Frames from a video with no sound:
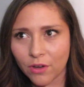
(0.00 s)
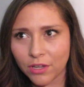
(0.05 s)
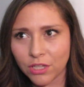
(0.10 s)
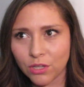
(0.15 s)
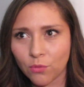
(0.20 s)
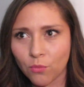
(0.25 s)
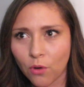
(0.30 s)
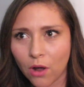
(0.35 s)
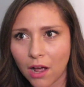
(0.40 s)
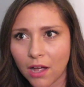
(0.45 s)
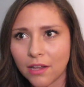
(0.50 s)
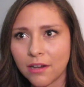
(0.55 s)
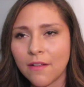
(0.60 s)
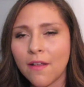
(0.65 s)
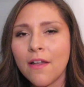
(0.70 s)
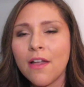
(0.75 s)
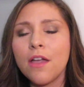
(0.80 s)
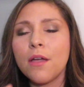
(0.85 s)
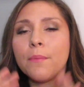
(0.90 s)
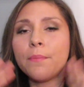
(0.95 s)
what you want,
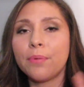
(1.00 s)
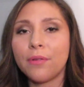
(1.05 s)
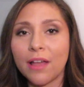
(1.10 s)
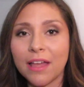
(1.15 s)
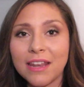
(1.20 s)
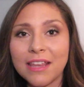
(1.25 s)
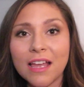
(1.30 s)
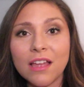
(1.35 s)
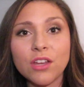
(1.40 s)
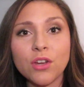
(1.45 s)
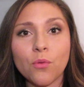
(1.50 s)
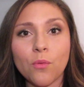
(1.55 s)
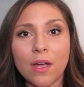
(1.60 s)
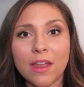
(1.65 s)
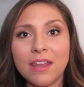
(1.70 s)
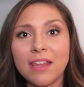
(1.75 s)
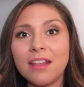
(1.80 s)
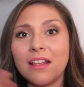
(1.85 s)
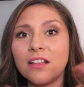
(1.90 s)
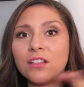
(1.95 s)
planning out your
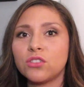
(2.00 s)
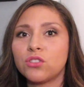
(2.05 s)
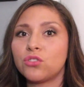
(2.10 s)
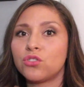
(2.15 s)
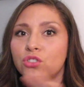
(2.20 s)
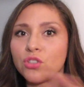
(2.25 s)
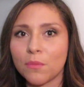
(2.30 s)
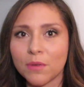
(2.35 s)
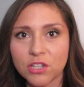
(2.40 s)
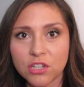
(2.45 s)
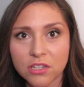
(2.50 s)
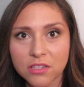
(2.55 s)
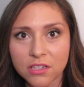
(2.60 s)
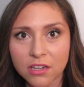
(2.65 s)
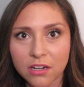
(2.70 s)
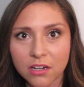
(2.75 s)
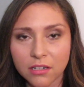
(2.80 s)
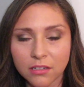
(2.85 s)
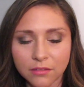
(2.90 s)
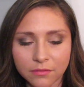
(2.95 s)
wedding, so much
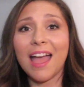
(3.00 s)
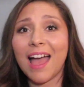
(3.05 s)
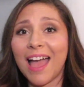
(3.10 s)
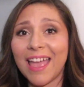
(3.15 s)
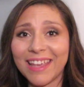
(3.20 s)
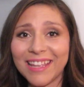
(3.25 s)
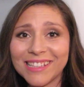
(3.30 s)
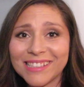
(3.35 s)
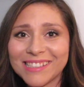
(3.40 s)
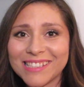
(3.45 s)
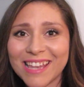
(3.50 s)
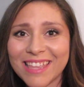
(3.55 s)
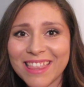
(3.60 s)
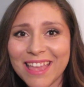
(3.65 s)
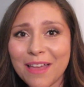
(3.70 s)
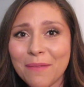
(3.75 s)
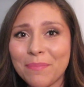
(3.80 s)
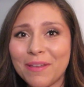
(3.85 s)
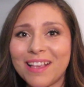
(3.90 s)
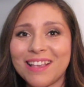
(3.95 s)
easier. I can say
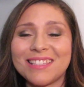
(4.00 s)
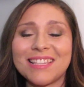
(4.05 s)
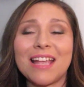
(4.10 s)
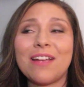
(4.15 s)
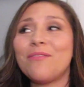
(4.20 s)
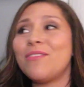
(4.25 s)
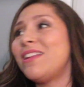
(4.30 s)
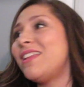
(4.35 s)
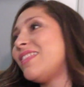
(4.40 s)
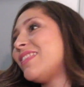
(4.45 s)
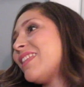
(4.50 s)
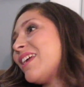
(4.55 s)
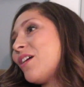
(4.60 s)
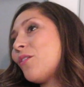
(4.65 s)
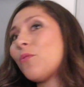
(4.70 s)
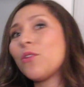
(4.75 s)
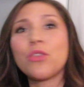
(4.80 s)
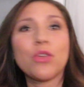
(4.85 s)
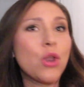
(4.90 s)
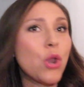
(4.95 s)
that because I went in
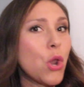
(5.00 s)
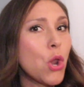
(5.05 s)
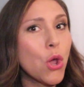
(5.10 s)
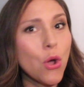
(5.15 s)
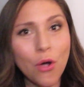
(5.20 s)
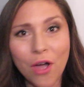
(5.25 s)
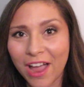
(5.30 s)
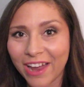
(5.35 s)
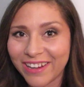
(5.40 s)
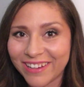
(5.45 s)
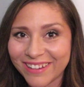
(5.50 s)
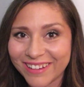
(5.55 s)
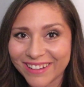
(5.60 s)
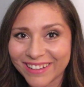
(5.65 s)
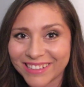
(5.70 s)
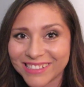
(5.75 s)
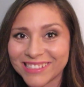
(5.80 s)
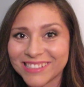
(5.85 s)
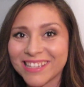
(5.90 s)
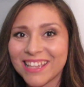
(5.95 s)
there with no
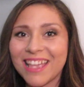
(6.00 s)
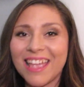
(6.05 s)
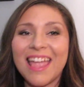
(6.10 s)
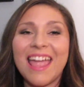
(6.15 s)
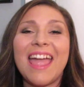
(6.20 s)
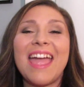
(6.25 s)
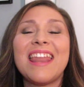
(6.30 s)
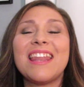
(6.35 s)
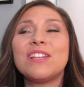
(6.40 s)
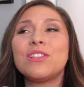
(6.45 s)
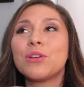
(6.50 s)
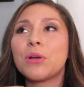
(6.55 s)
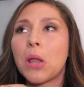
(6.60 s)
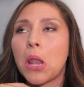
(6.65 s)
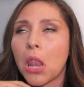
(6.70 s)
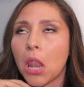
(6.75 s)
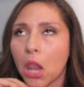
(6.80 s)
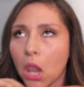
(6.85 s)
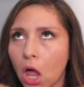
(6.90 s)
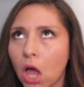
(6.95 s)
ideas, and it took a
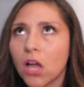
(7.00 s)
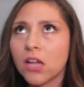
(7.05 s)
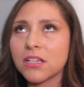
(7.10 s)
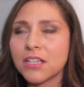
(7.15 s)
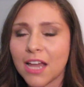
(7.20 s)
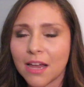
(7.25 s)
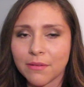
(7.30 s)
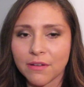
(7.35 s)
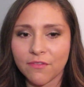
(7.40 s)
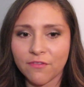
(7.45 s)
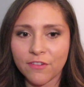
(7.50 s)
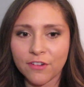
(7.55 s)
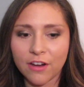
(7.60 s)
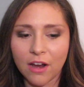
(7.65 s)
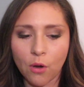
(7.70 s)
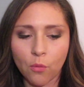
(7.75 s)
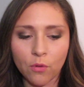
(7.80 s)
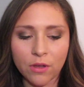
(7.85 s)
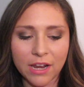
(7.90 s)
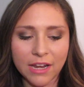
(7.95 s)
long time to
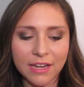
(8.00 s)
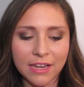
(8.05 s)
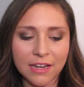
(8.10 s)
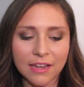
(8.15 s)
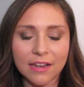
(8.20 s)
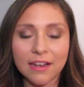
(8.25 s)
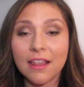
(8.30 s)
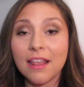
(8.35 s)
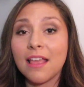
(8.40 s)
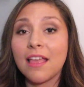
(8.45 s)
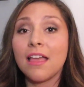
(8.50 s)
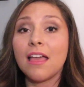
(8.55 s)
figure out what I needed.